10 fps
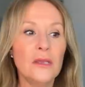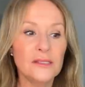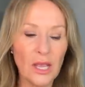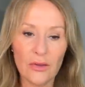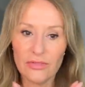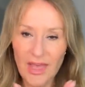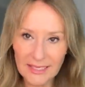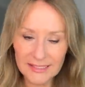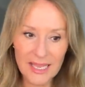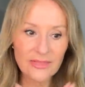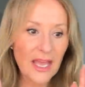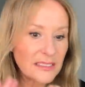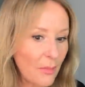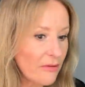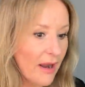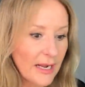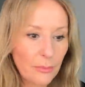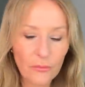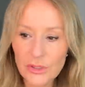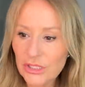So that's it. That's my
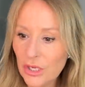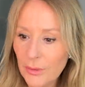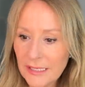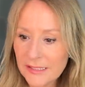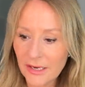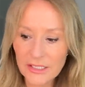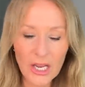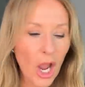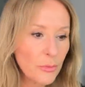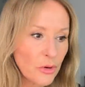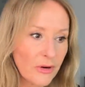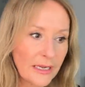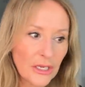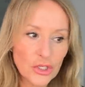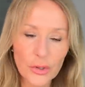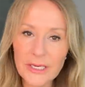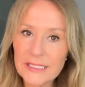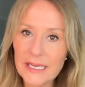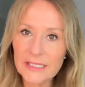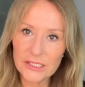roundup of what's new and exciting. I hope you really enjoyed
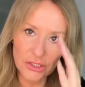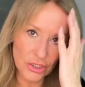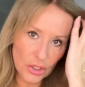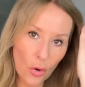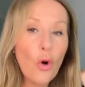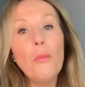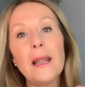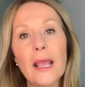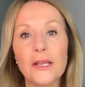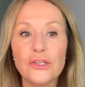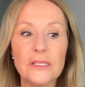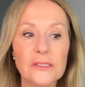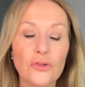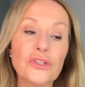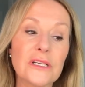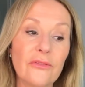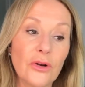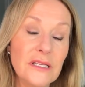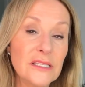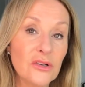it. Normally I do this sort of stuff on
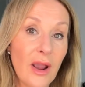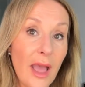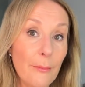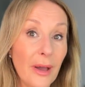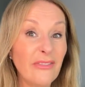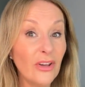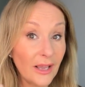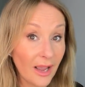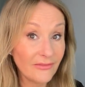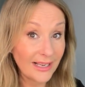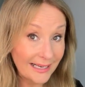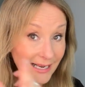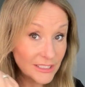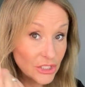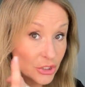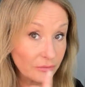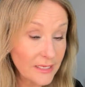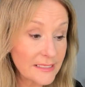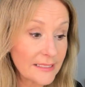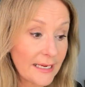Instagram, but I feel like I've neglected you
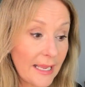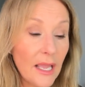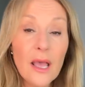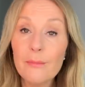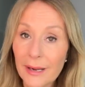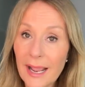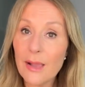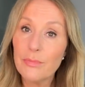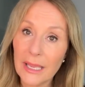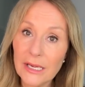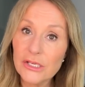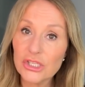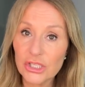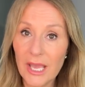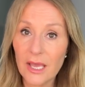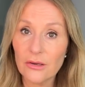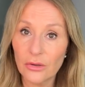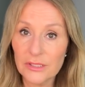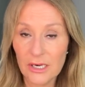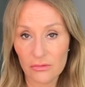recently, but I am beginning to share
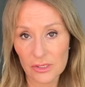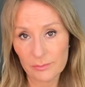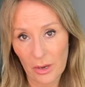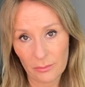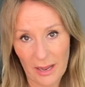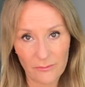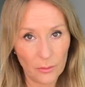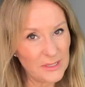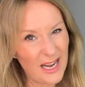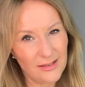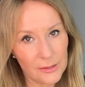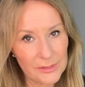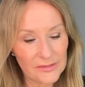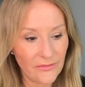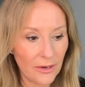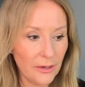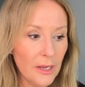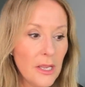content across both platforms now, so it's fun.